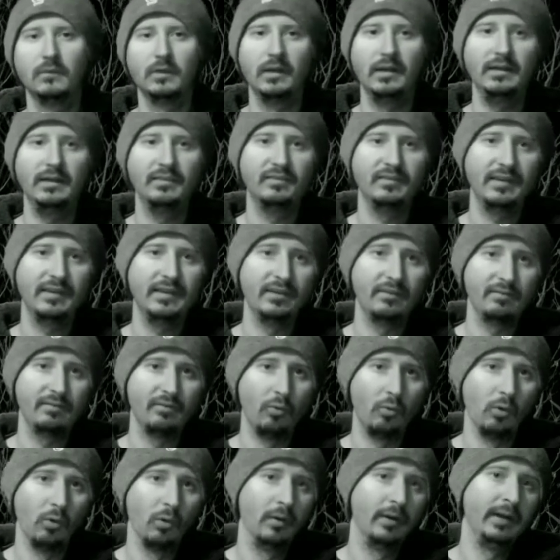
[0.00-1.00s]
it's the
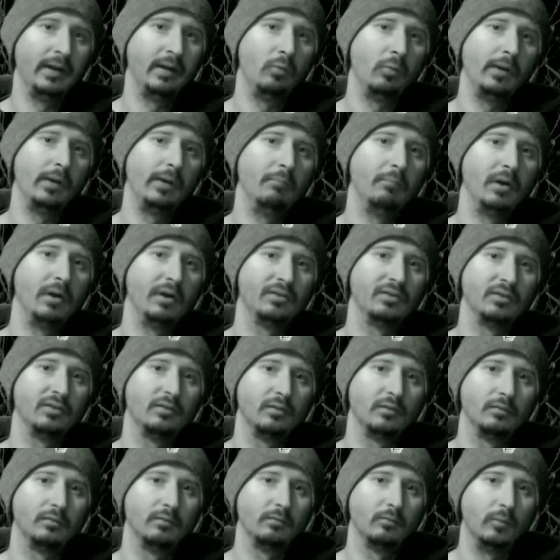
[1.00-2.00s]
authority, we must
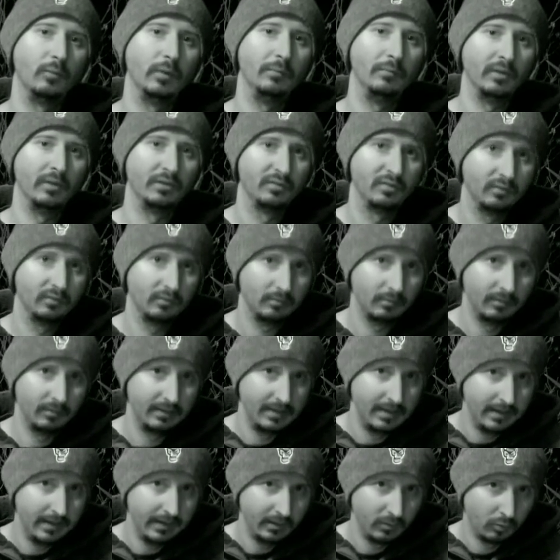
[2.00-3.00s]

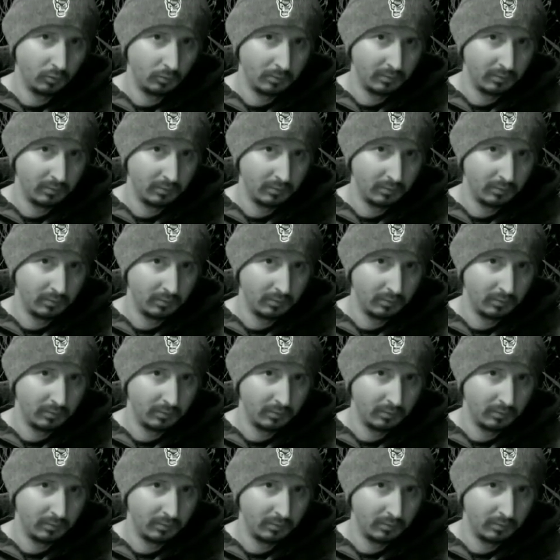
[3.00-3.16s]
kneel